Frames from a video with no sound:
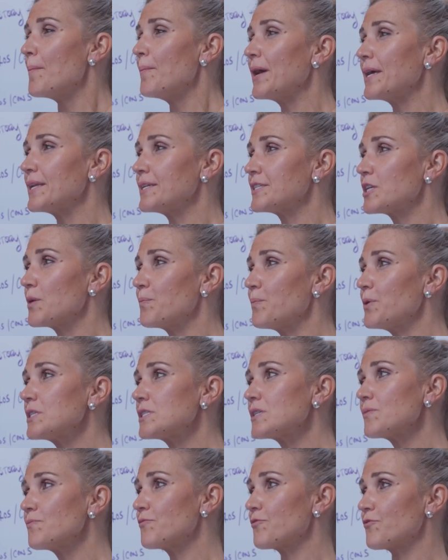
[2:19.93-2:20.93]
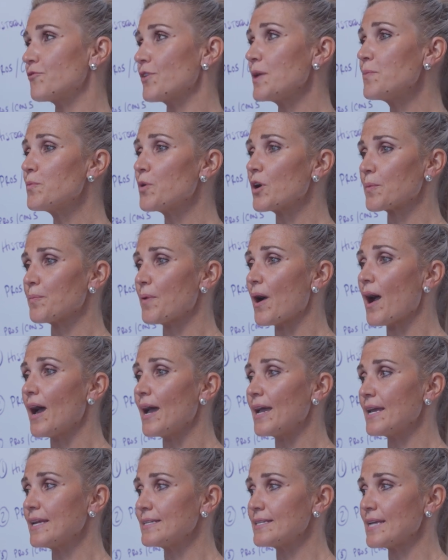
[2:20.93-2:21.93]
But to put some framework
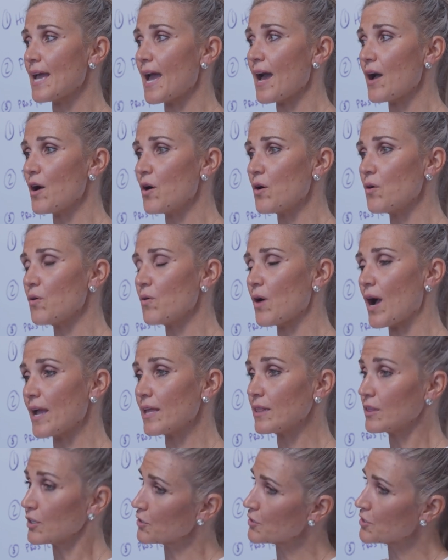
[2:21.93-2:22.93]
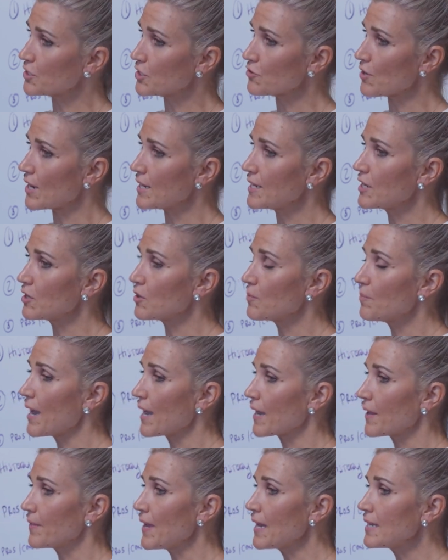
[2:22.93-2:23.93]
behind how I learned to dry needle
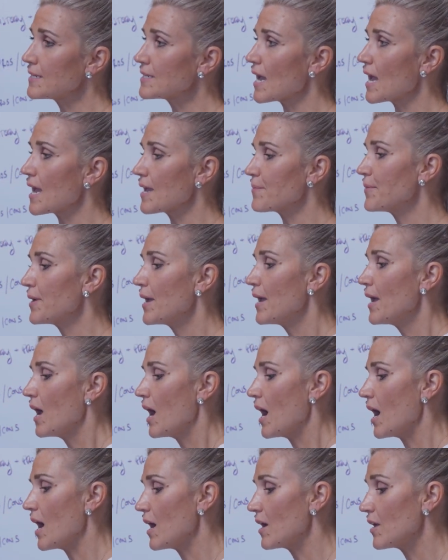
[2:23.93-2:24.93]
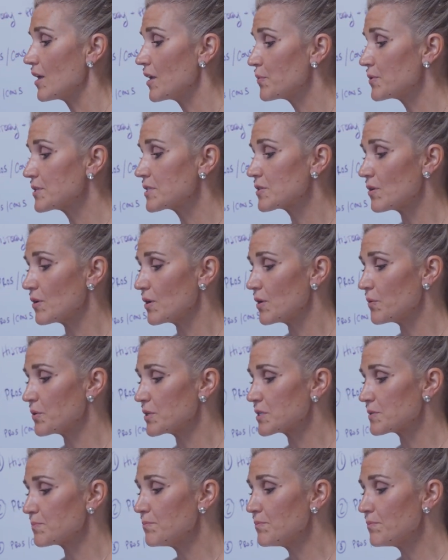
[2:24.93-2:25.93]
back at that time, it
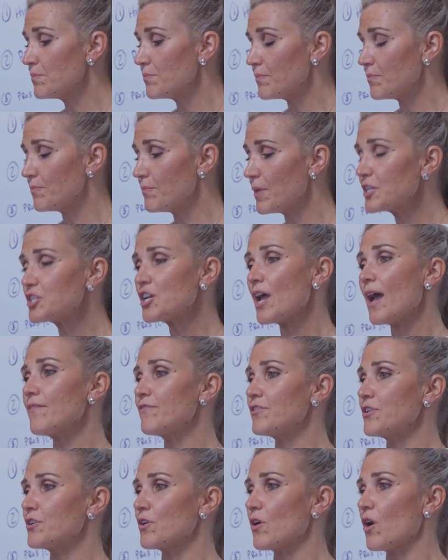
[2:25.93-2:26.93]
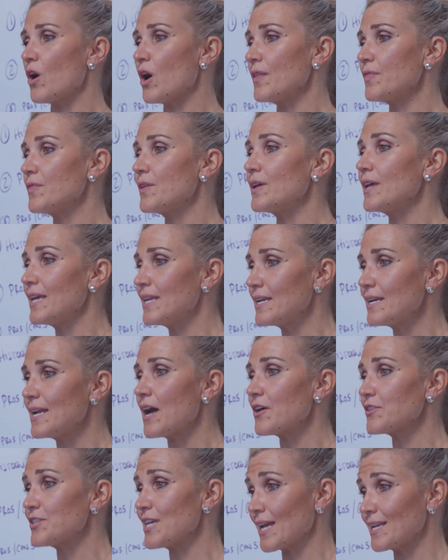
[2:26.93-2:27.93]
was much heavier on the in and
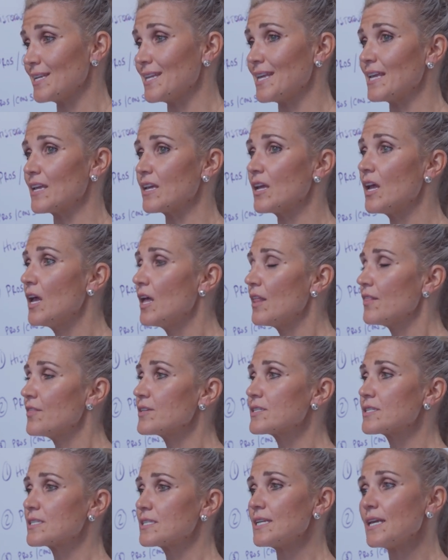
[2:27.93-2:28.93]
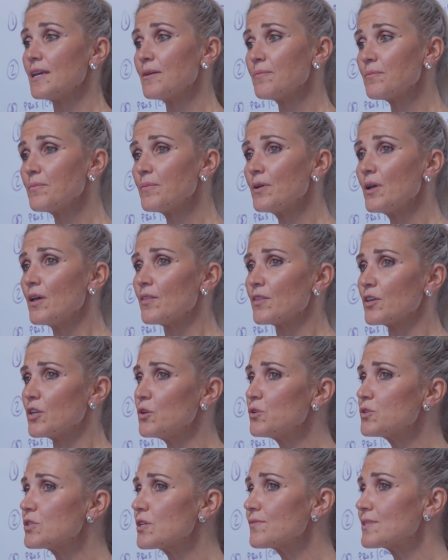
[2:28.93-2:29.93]
out technique. The
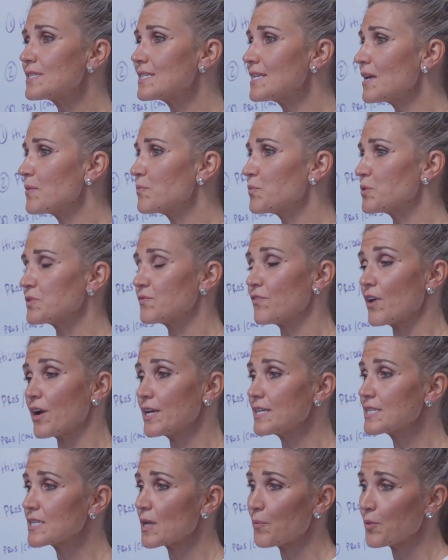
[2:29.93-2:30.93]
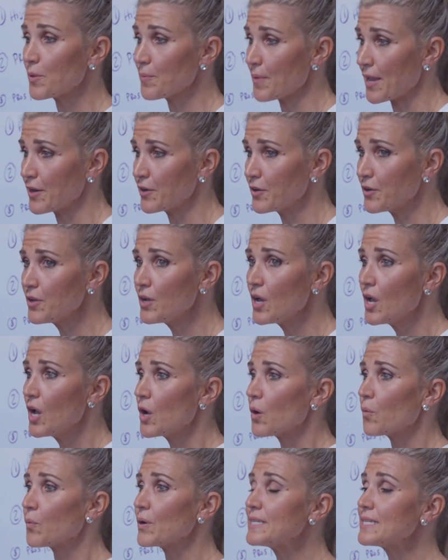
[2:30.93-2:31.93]
use of stim was very supplemental.
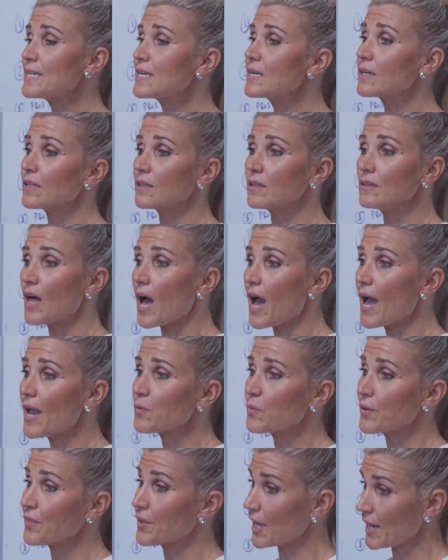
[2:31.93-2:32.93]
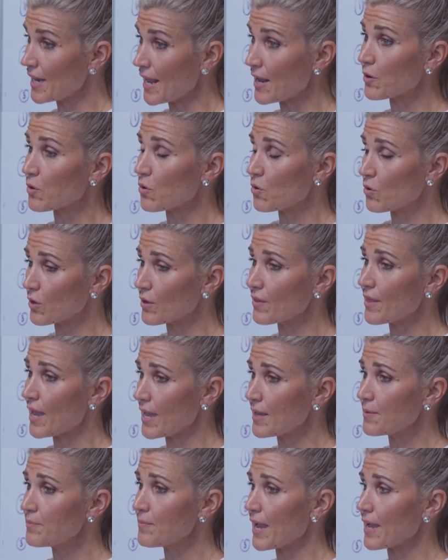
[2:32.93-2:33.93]
We did it a lot with Kineticor
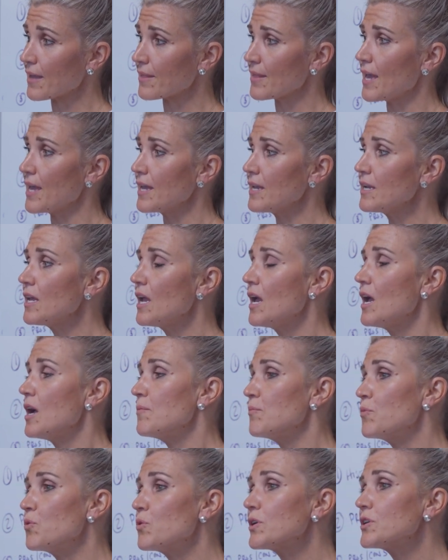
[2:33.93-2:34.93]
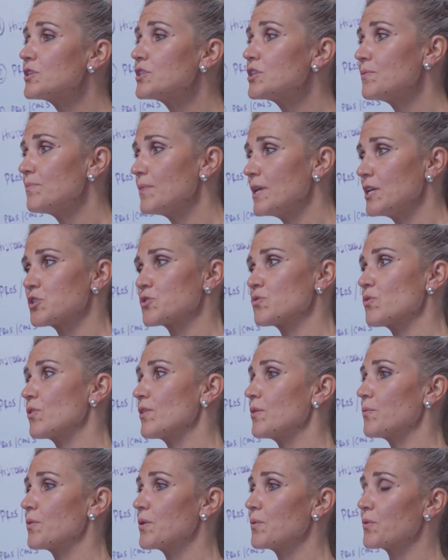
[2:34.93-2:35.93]
back then, more to make sure
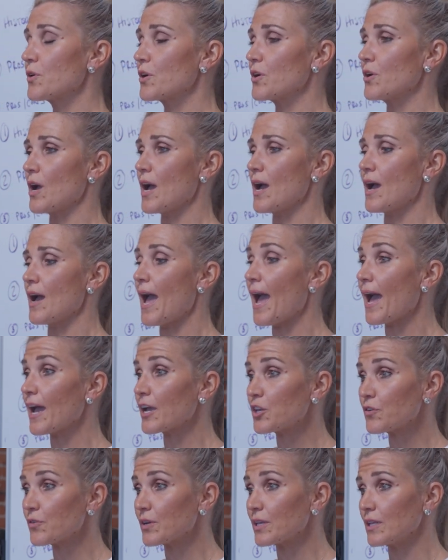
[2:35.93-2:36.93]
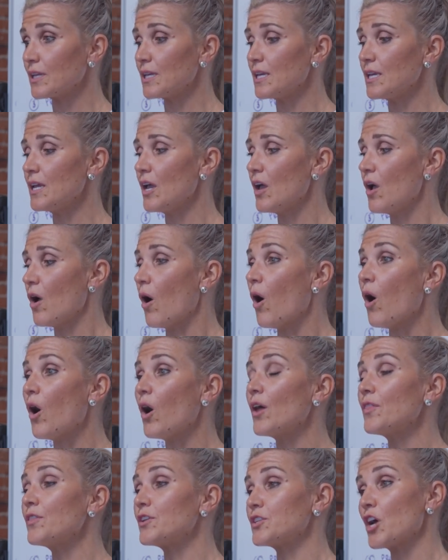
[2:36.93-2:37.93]
that we were accurately
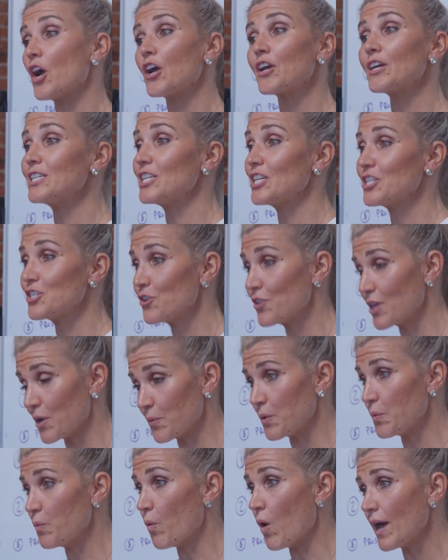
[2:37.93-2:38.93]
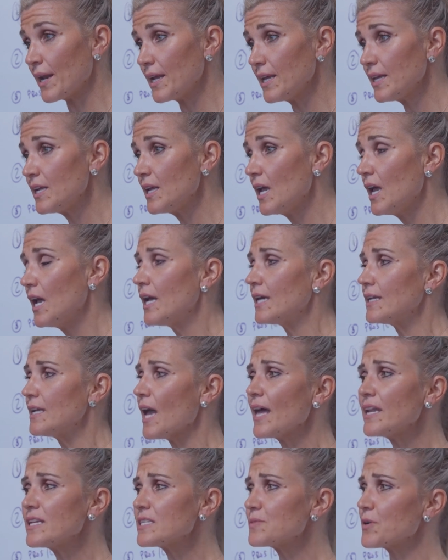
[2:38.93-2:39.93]
on the target tissue that we wanted,
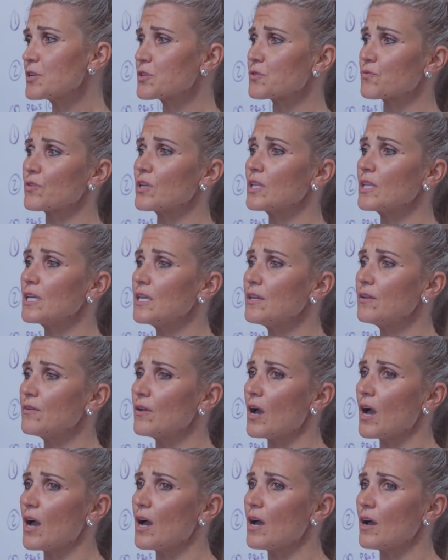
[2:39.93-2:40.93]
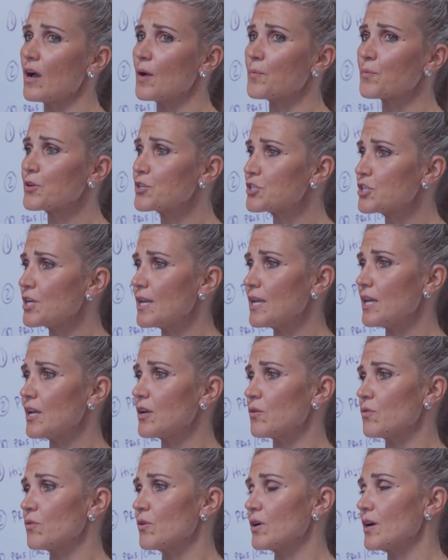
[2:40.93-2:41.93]
not as much really
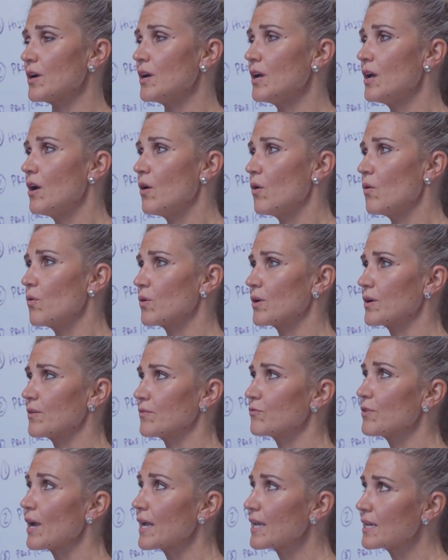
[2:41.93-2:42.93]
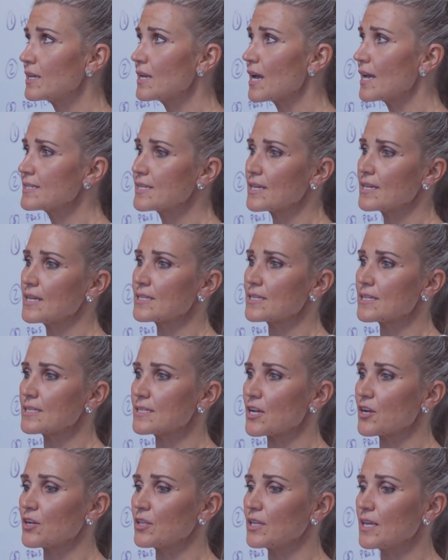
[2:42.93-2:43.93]
appreciating or recognizing
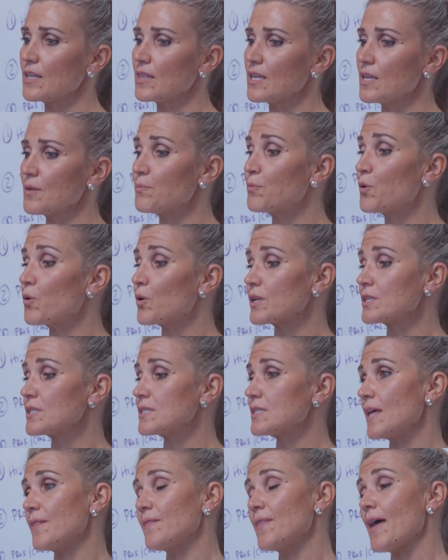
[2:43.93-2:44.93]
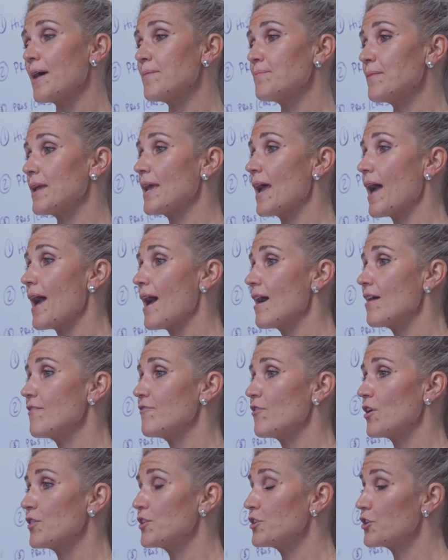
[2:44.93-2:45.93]
necessarily the importance that may have
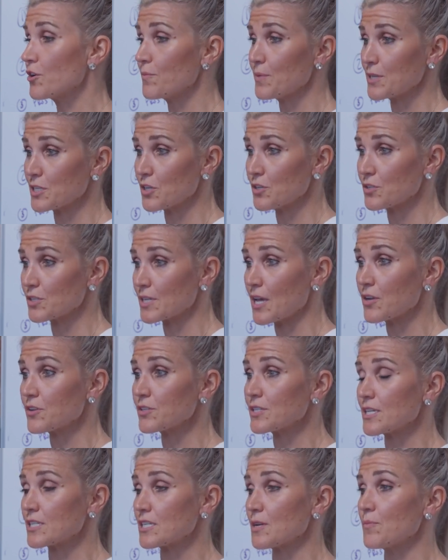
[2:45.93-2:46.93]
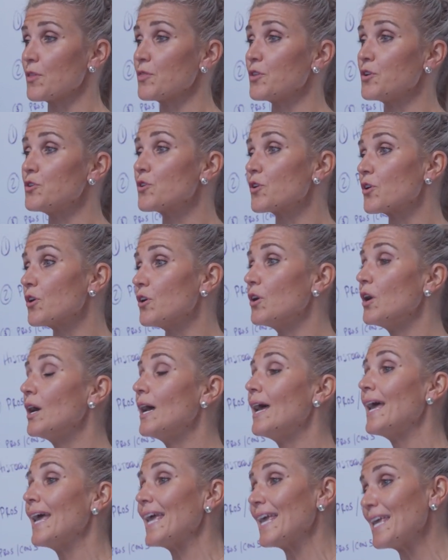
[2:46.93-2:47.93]
on the neuromusculoskeletal system, on the neural
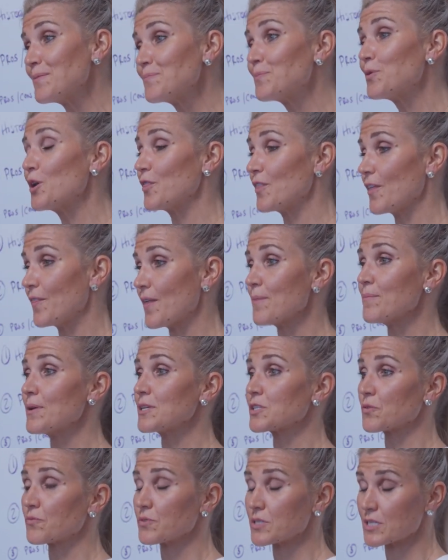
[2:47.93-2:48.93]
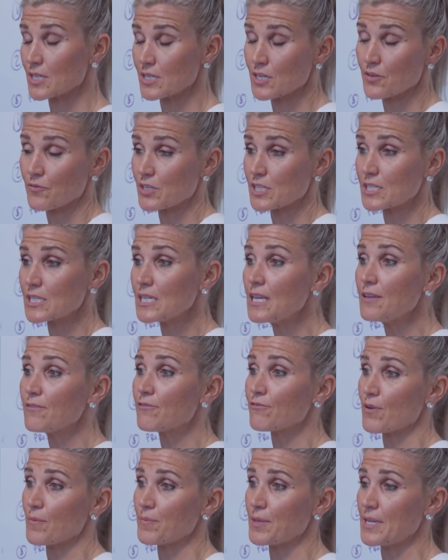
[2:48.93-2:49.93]
input that muscle was going to receive
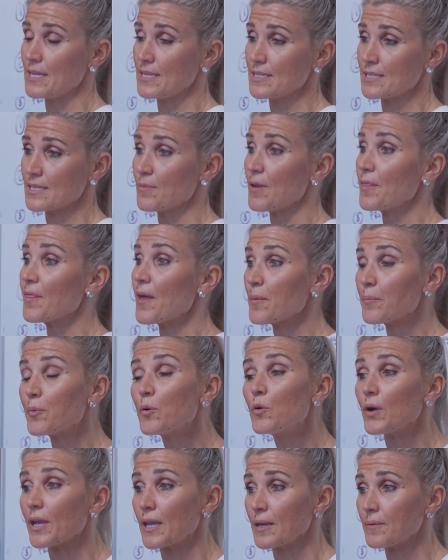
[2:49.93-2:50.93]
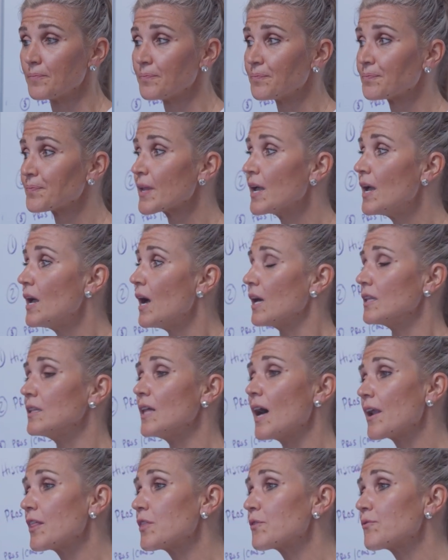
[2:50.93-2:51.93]
from the Estim at that point. A
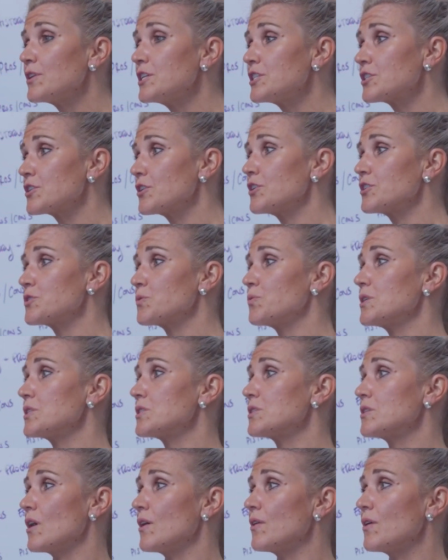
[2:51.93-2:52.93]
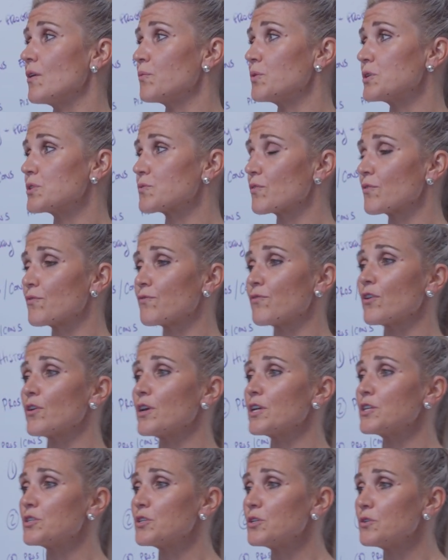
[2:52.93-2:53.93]
lot of the research was
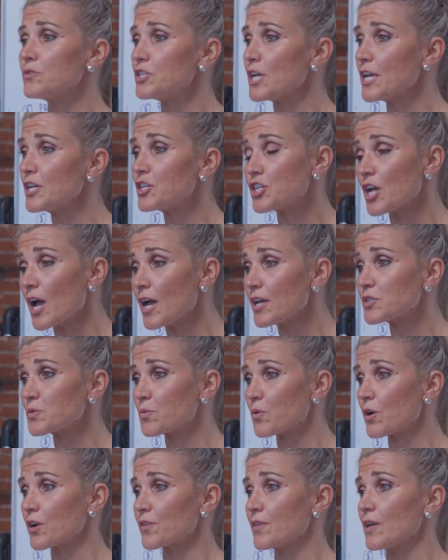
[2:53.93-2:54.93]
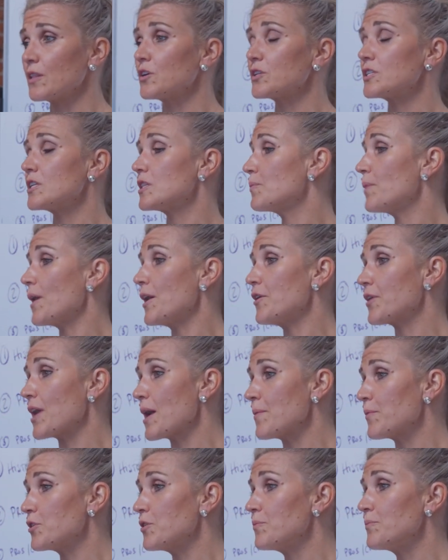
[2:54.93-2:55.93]
referring to Jay Shah's work that looked at the
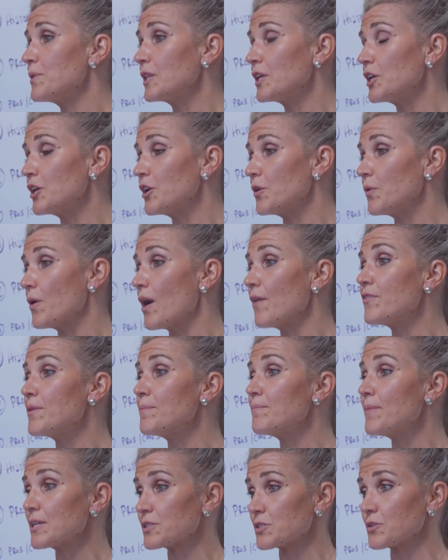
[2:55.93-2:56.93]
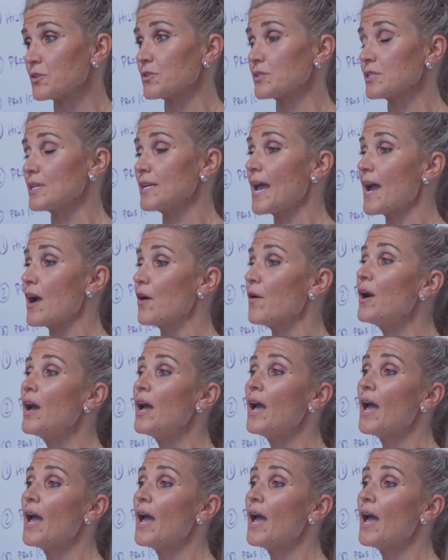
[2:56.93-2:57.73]
biochemical milieu of the muscles and how